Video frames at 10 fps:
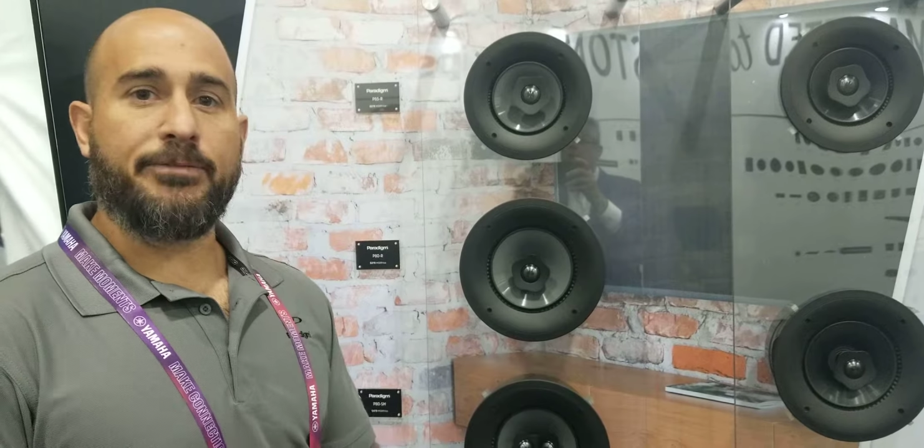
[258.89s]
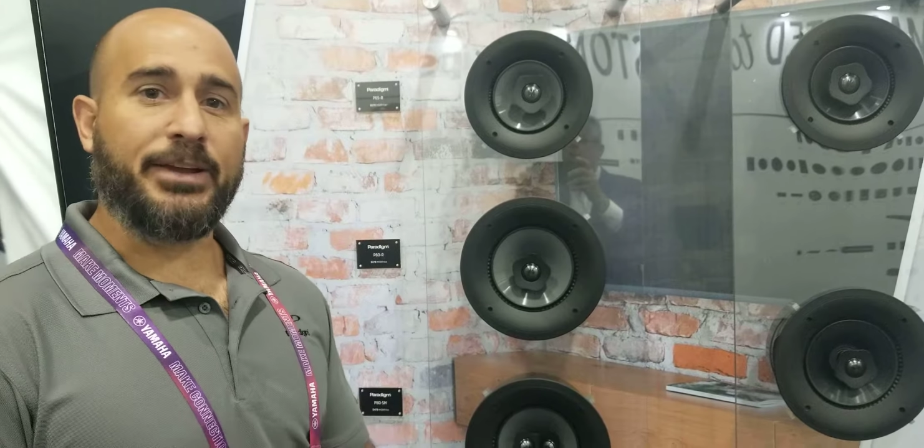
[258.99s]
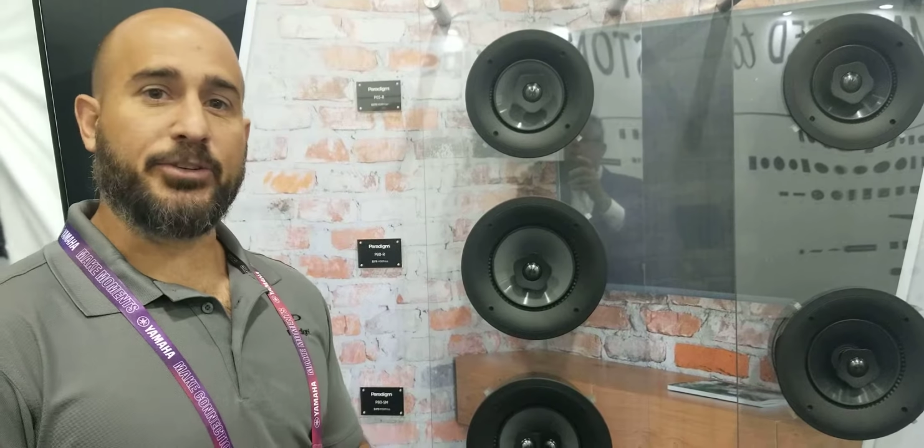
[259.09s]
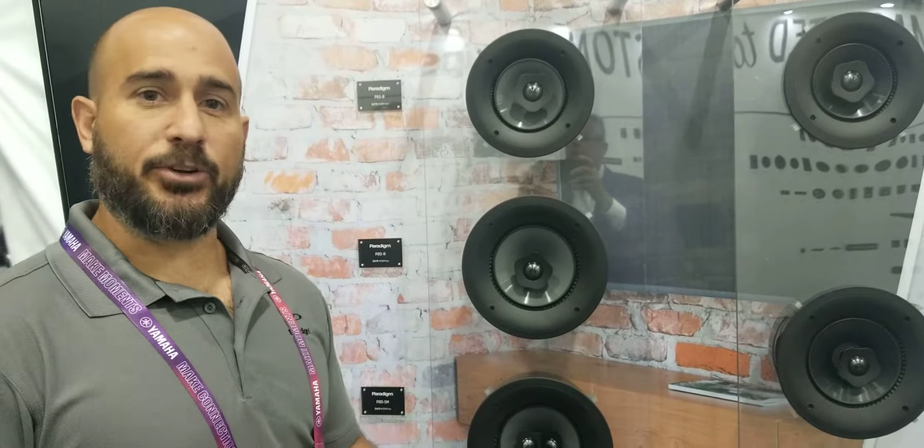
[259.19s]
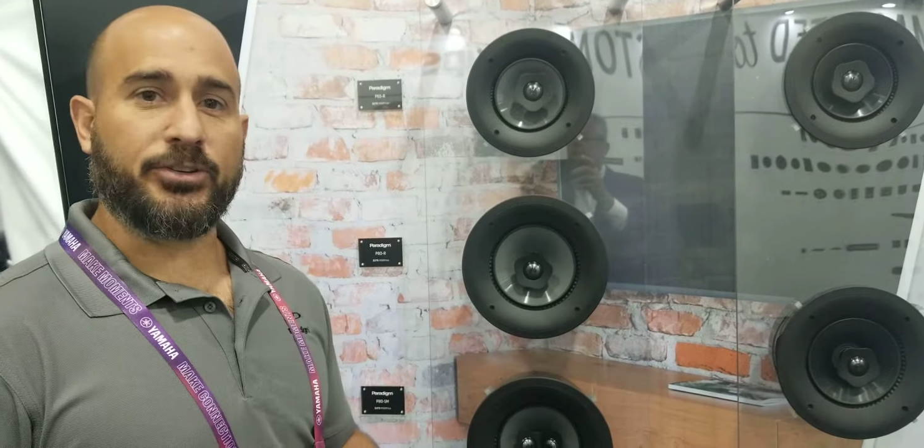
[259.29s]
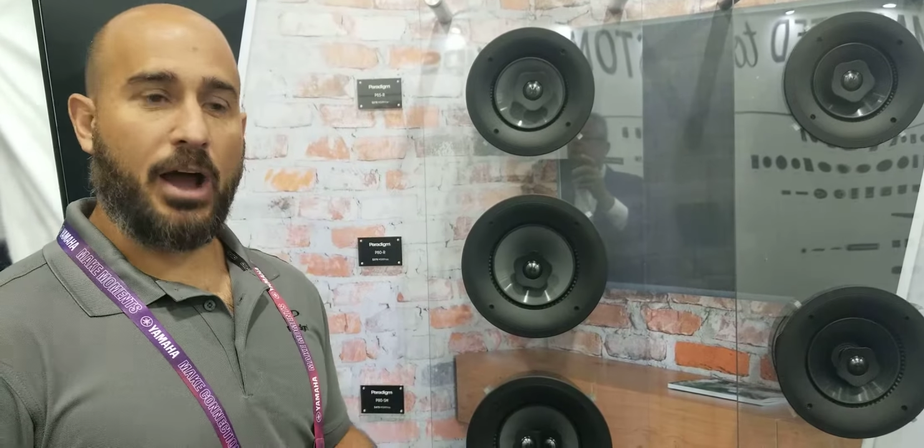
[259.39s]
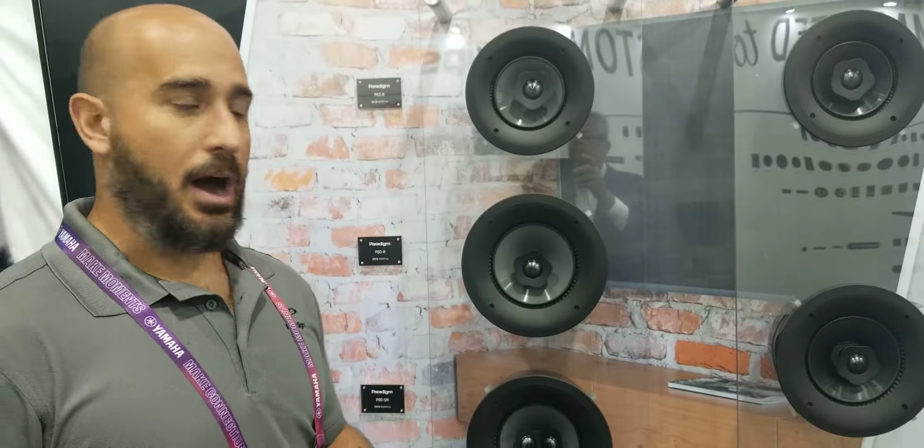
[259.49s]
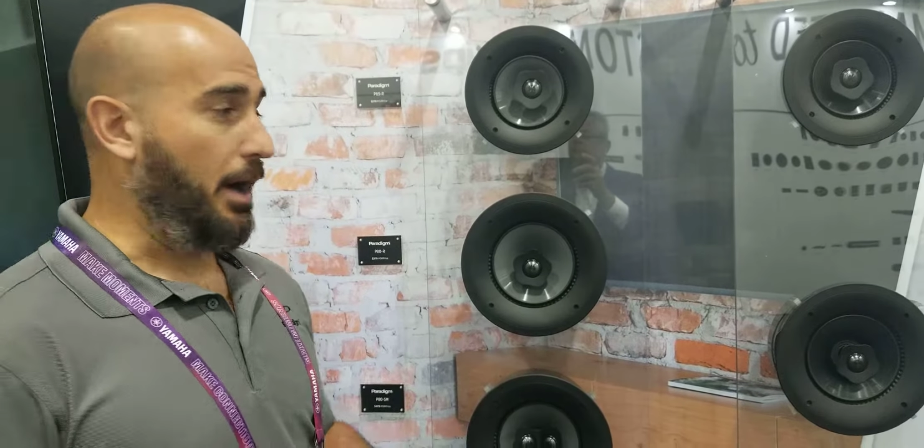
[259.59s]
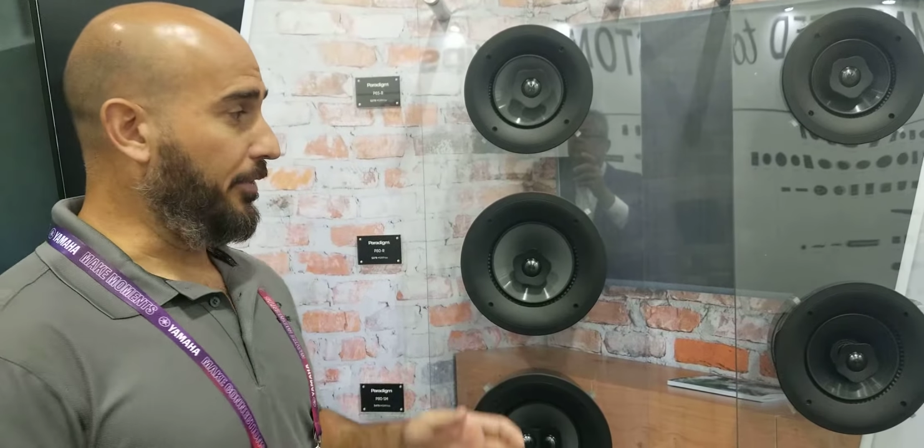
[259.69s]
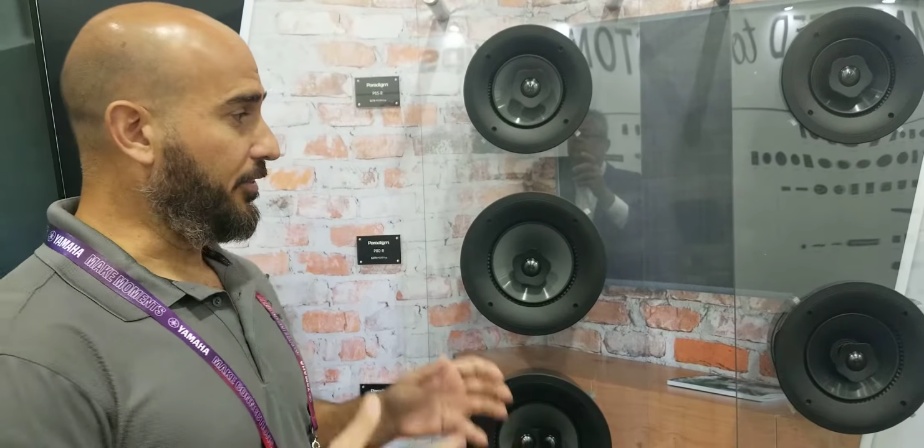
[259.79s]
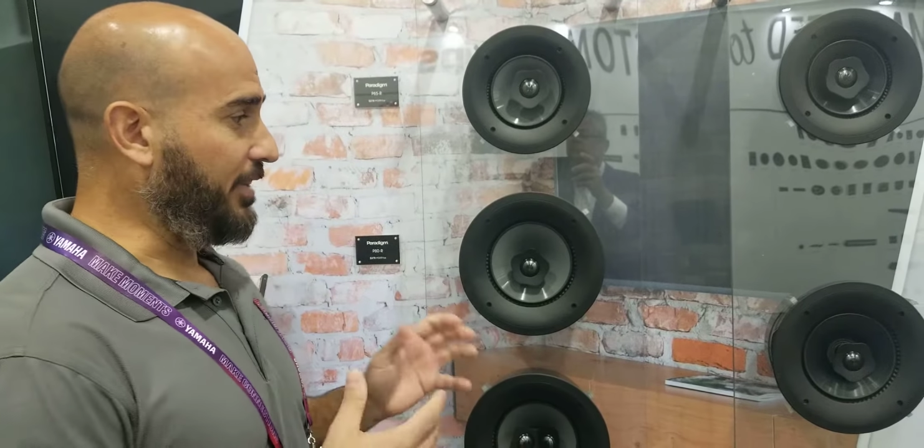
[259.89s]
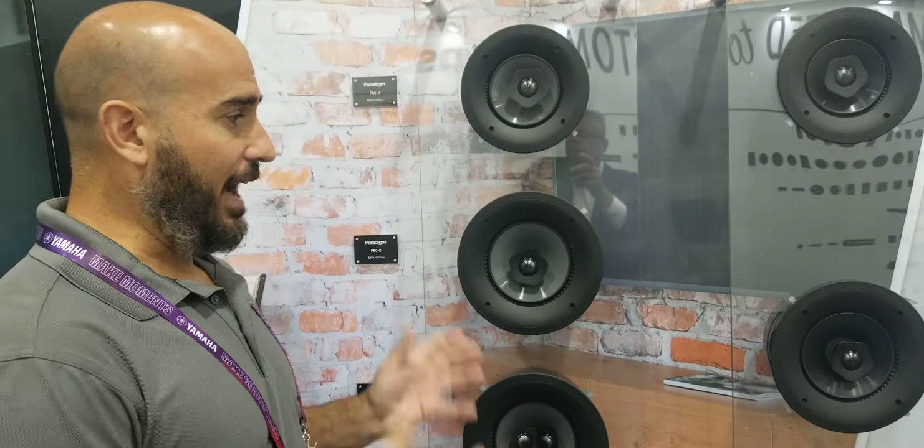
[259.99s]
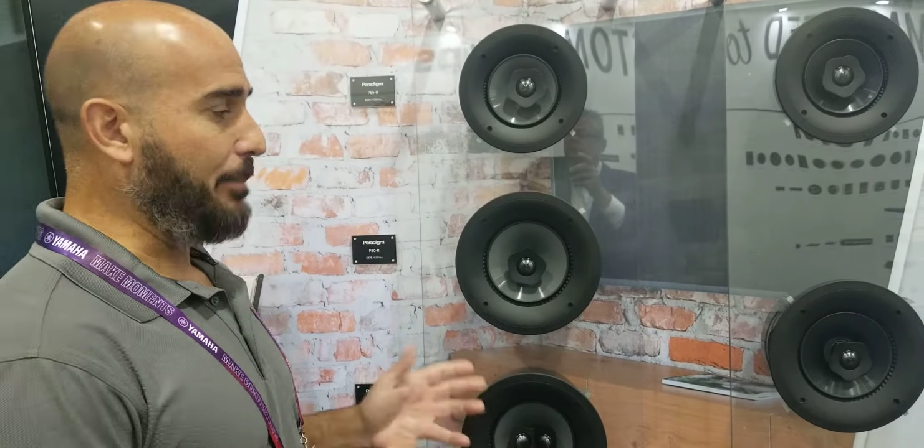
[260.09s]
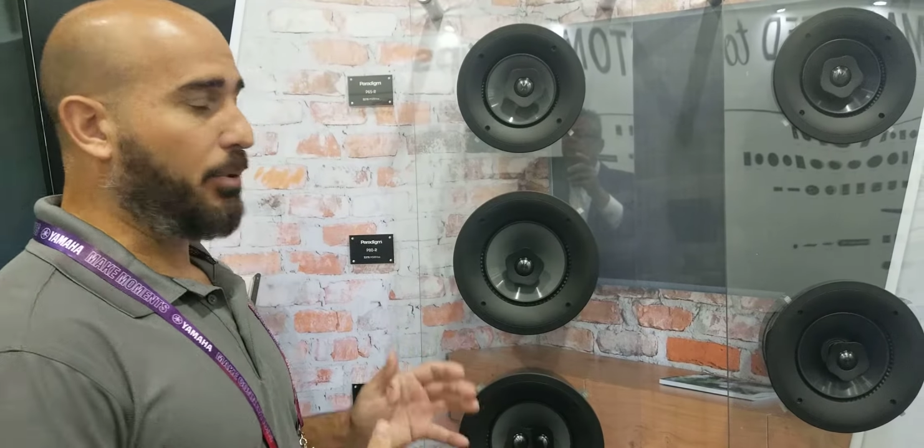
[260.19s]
features on the CI